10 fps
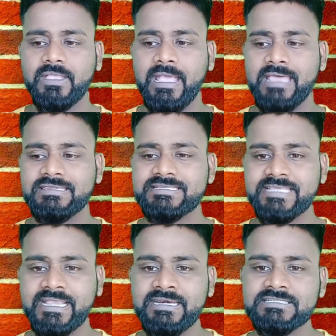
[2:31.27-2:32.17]
And the
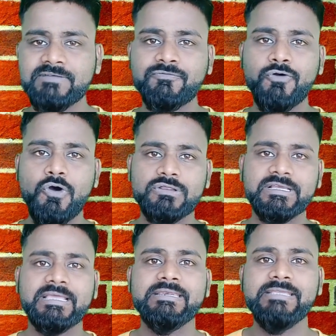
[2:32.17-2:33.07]
second is, of course,
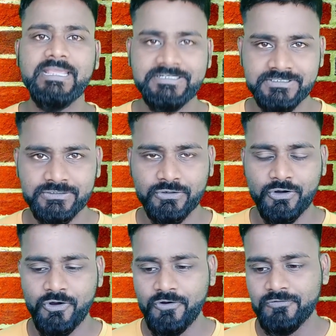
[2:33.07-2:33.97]
the creator
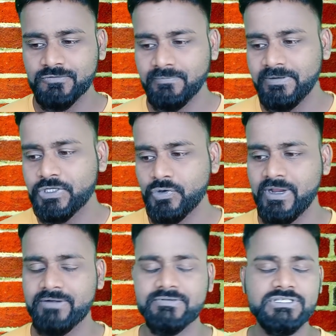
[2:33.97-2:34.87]
of the
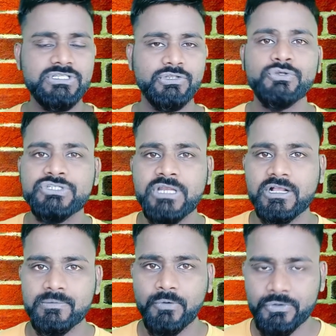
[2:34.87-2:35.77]
Bitcoin, which is Satoshi
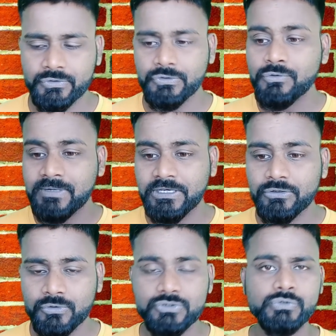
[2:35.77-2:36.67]
Nakamoto. Nobody
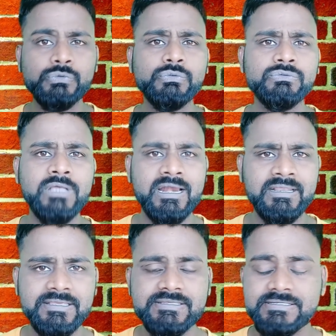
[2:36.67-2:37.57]
knows who
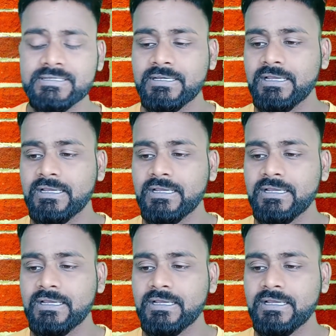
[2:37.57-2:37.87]
that is.